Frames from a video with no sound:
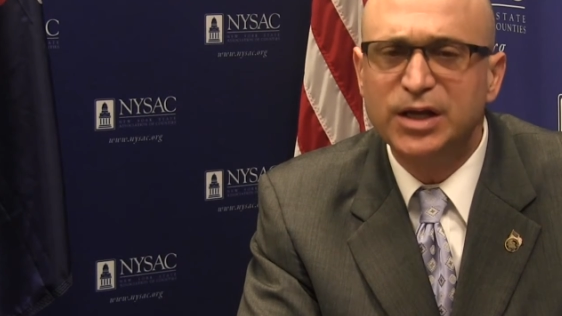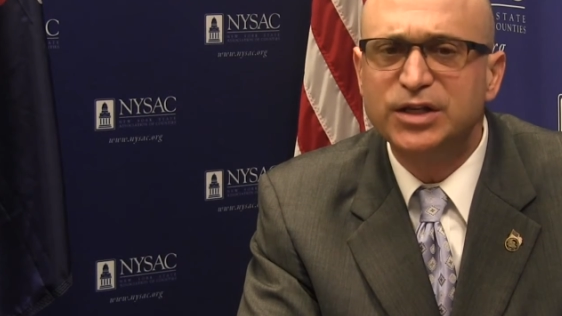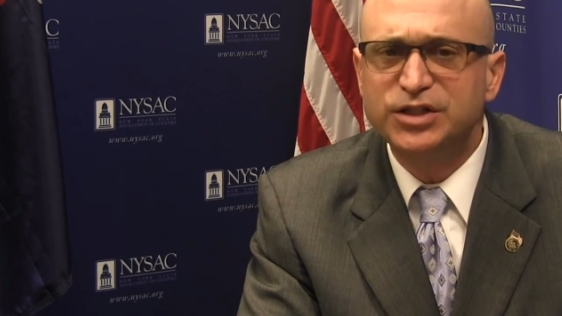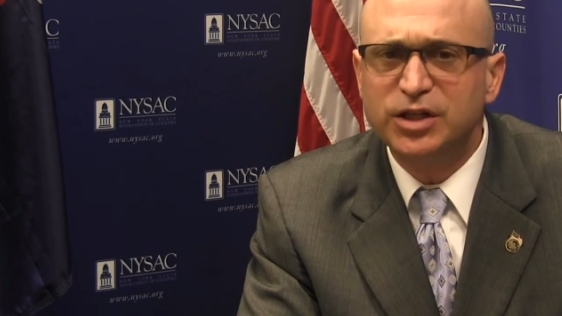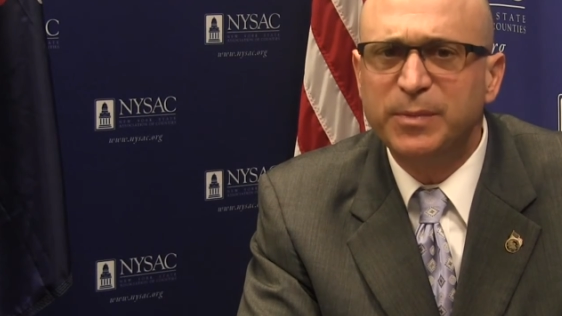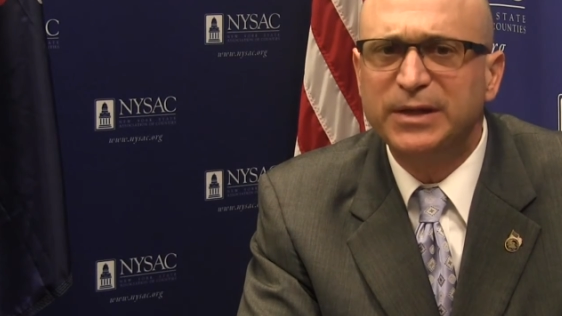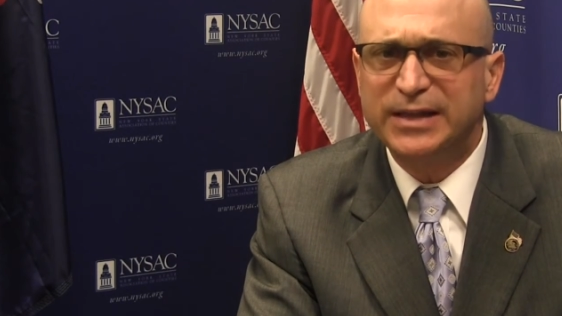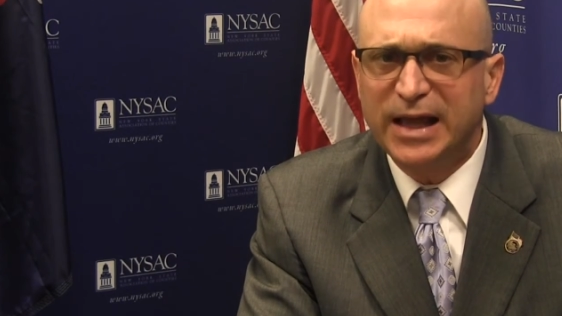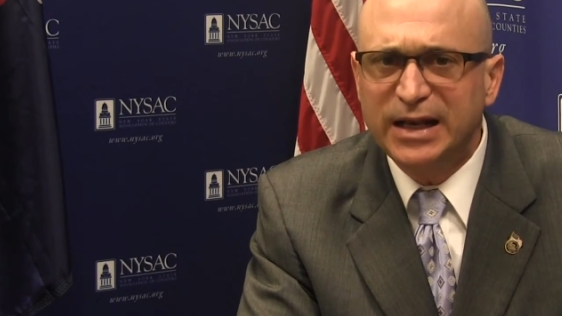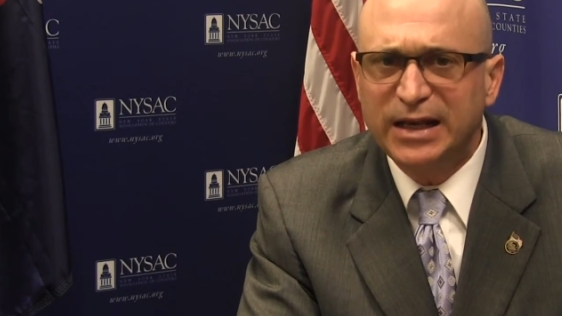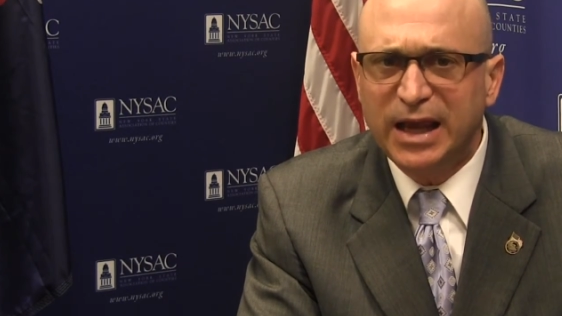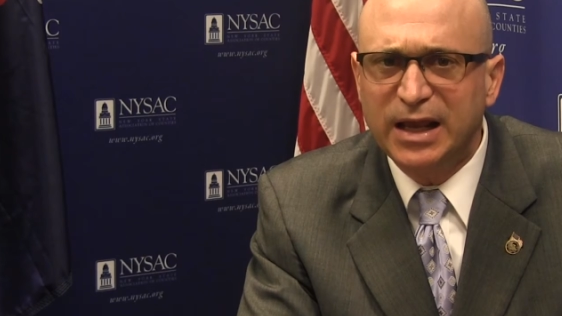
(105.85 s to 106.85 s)
should be
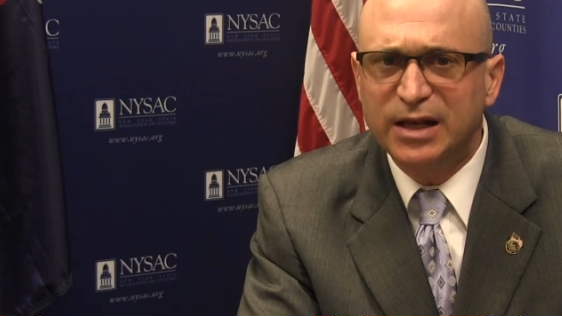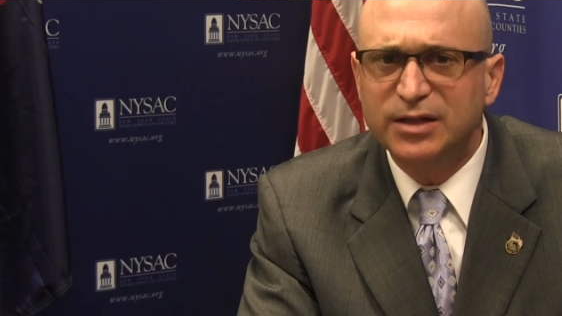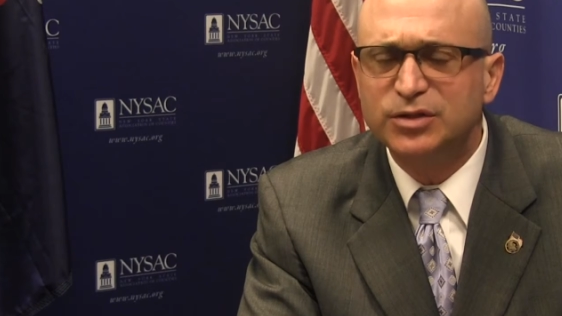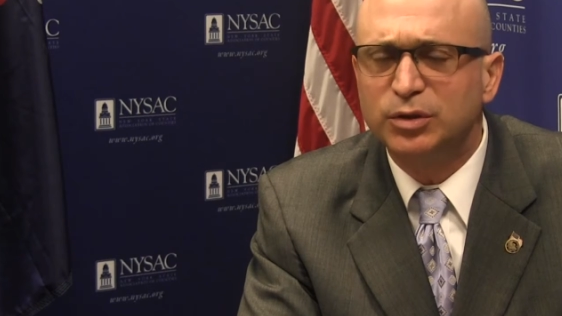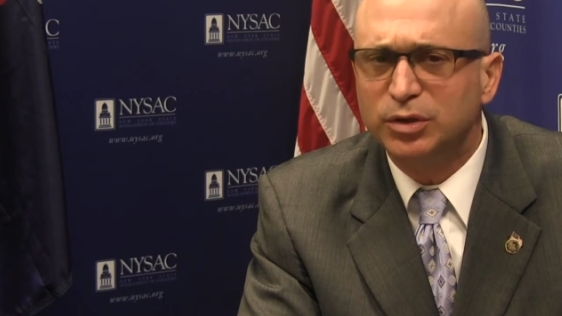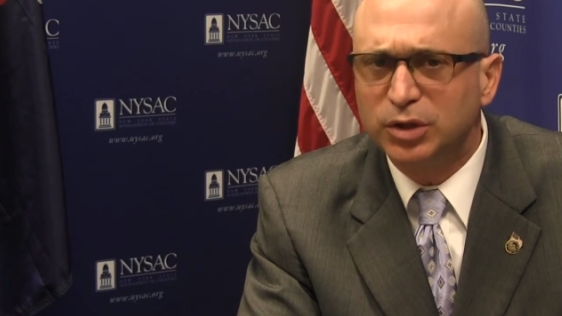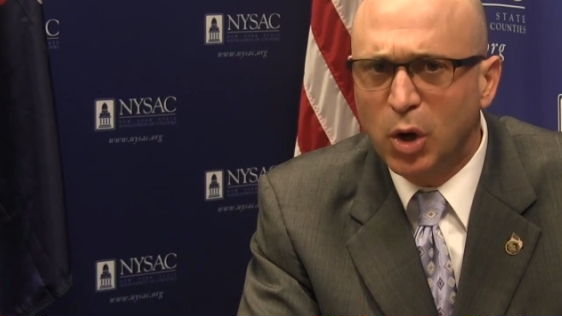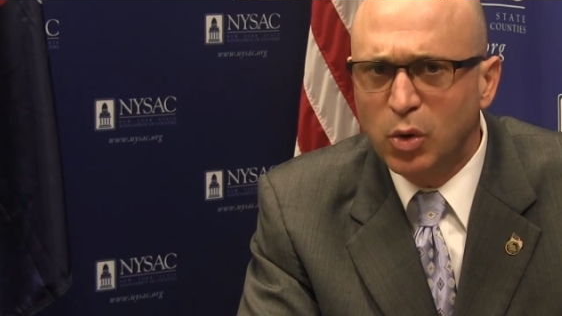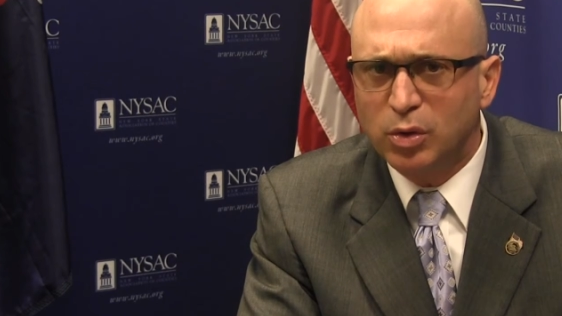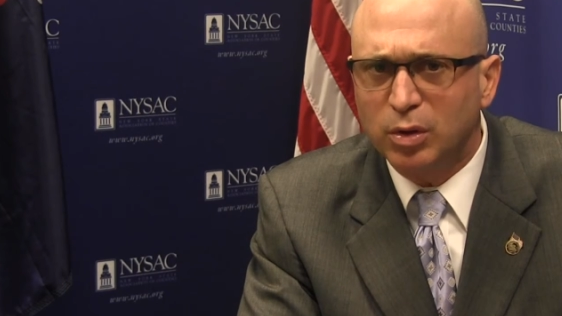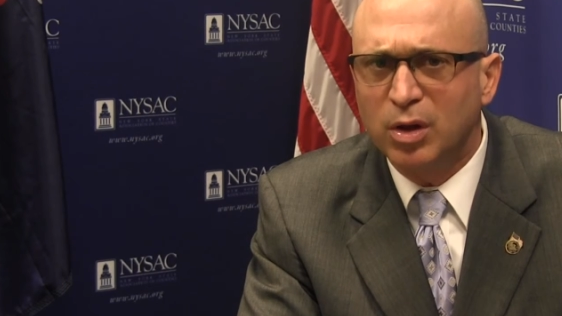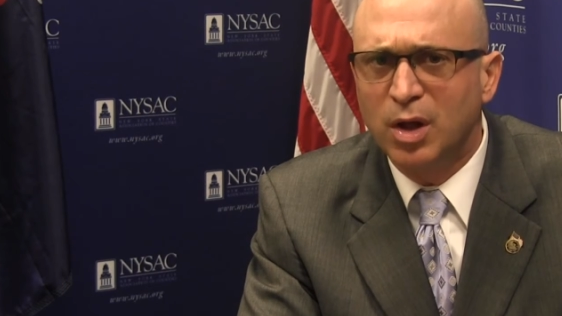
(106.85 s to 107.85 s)
dedicated to
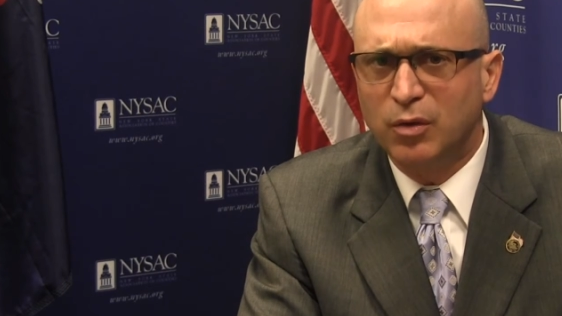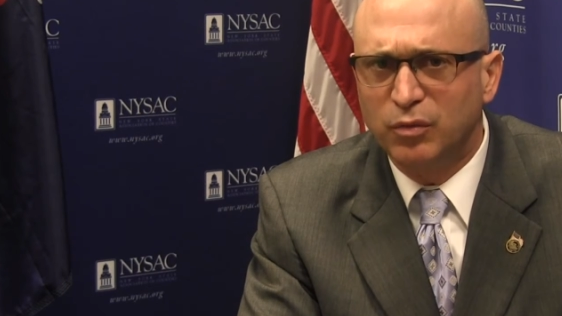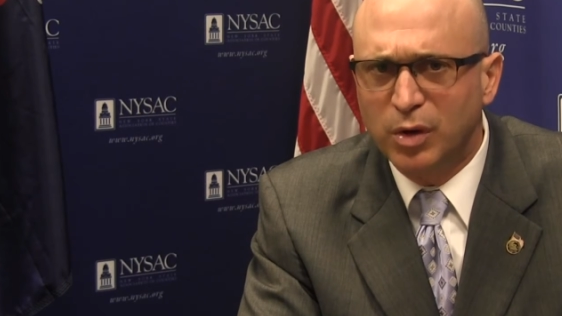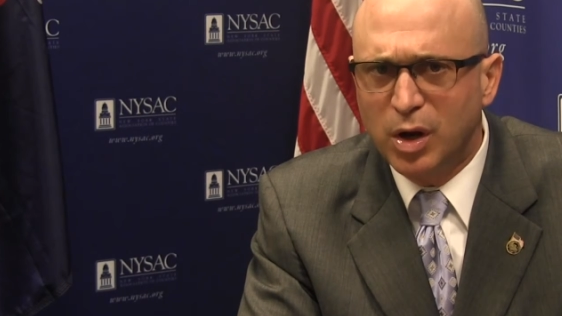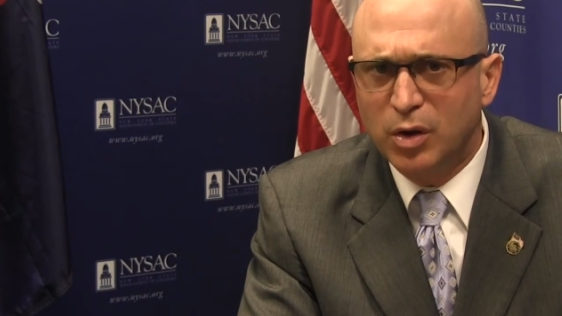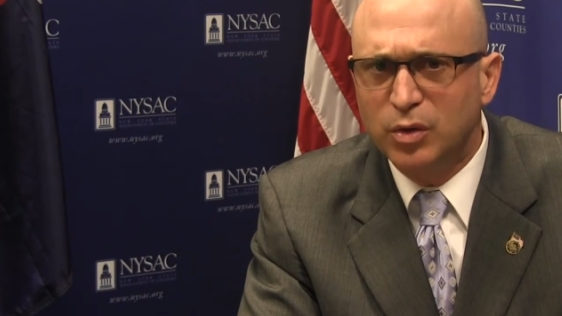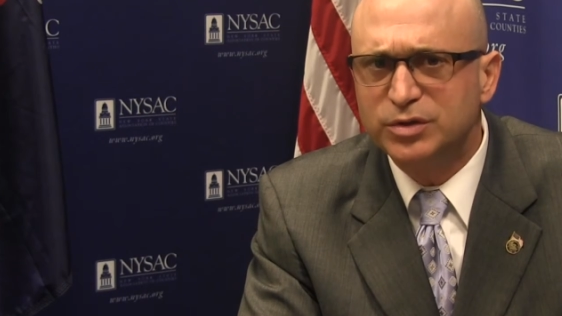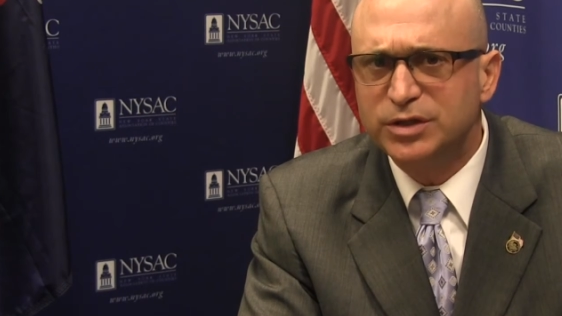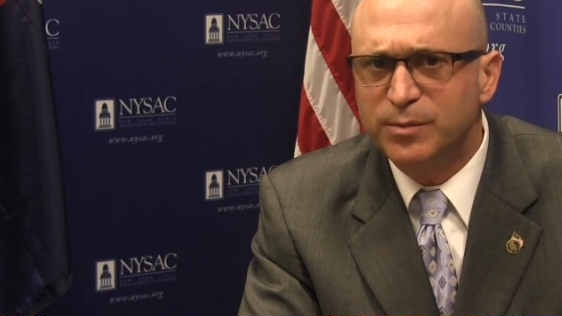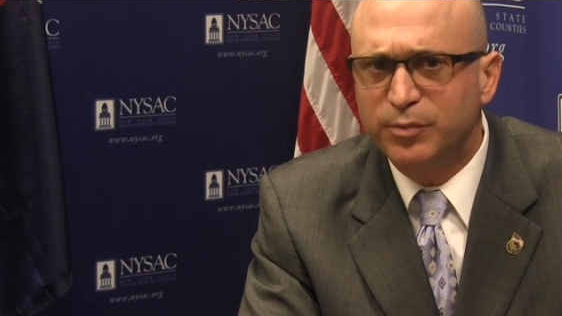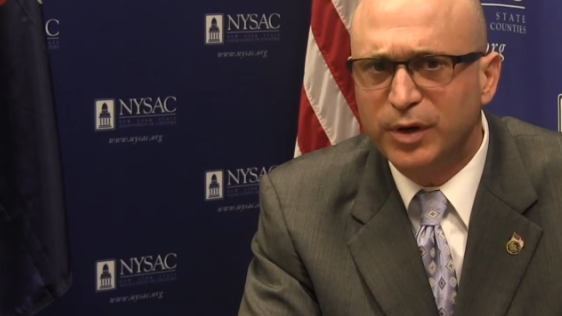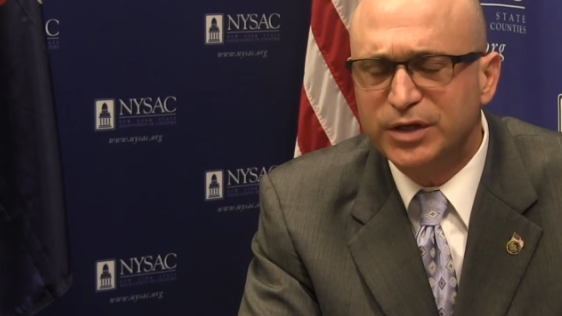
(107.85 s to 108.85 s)
local roads,
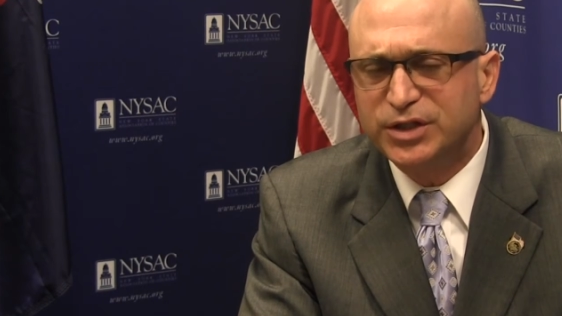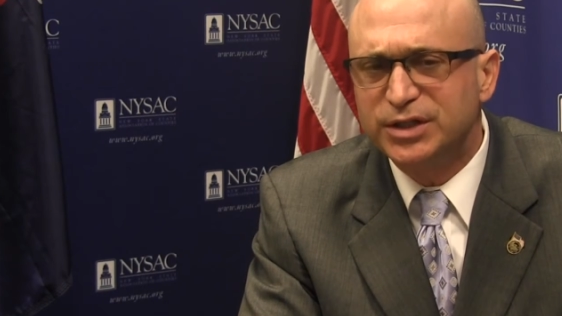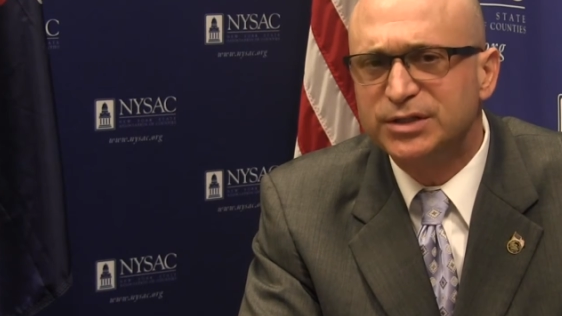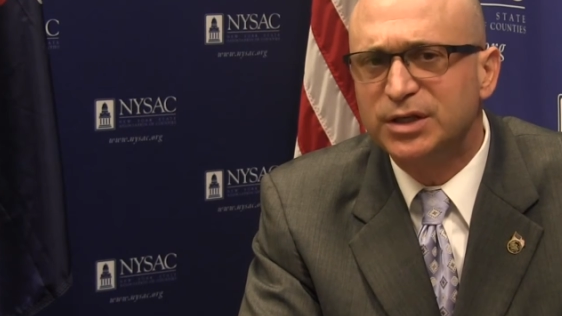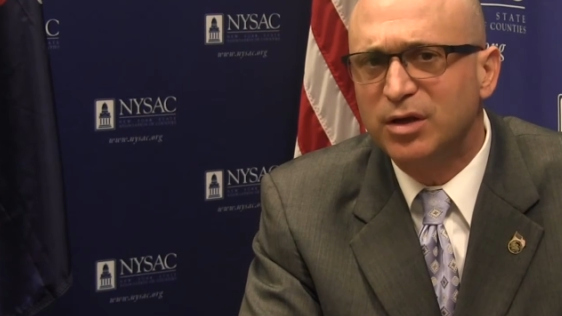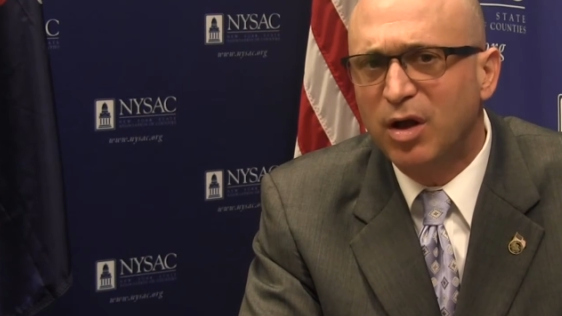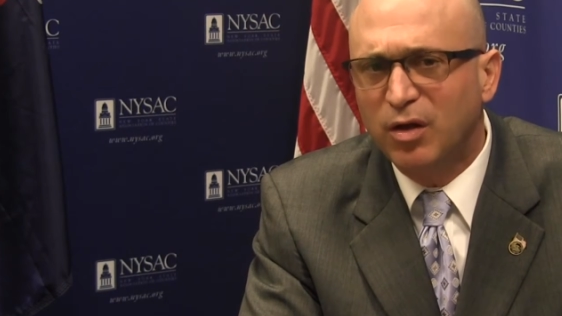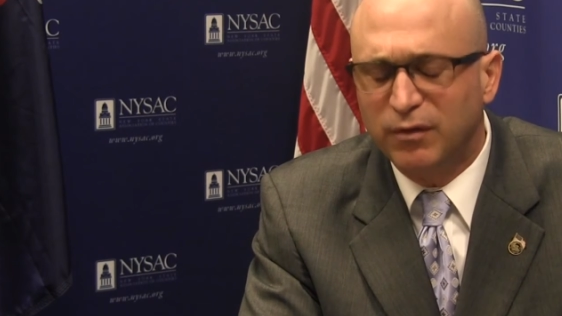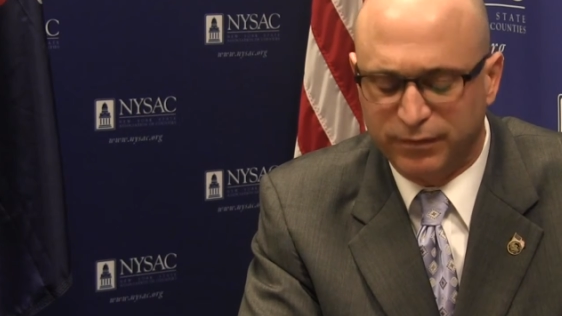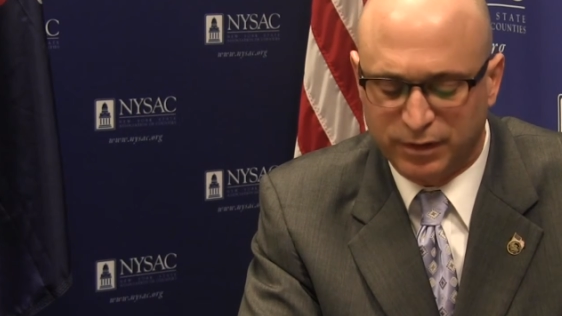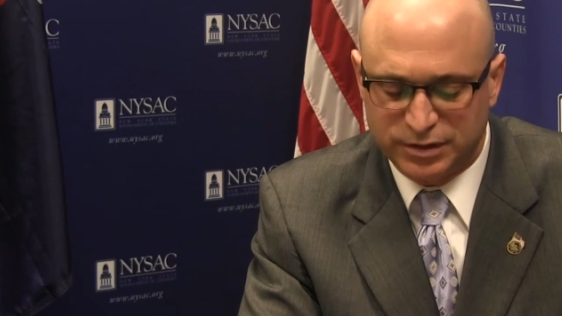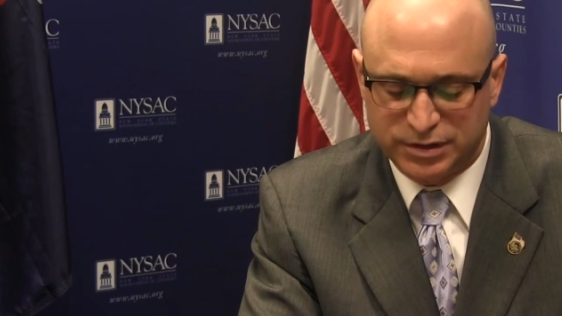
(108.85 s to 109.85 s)
bridges,
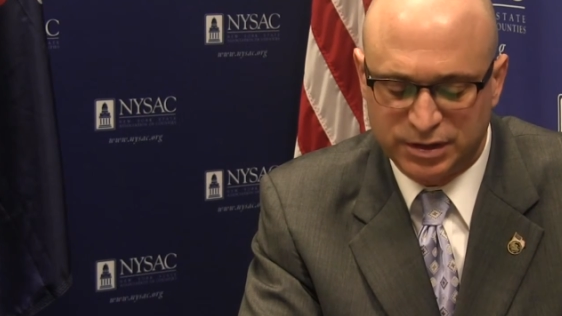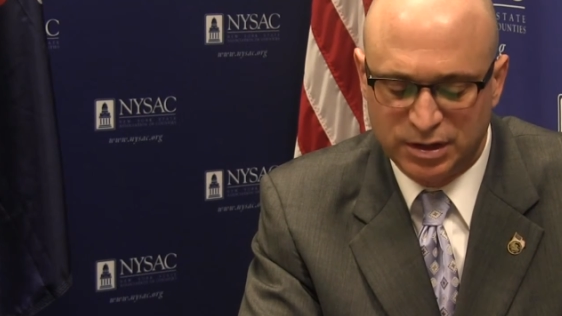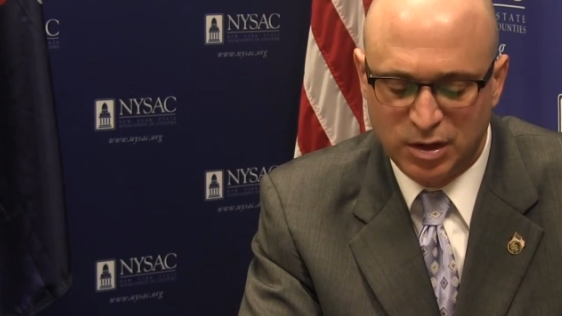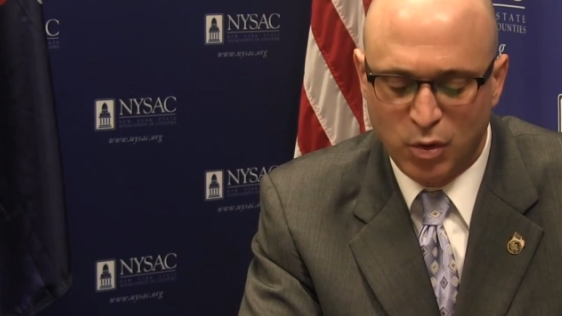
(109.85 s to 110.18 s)
culverts,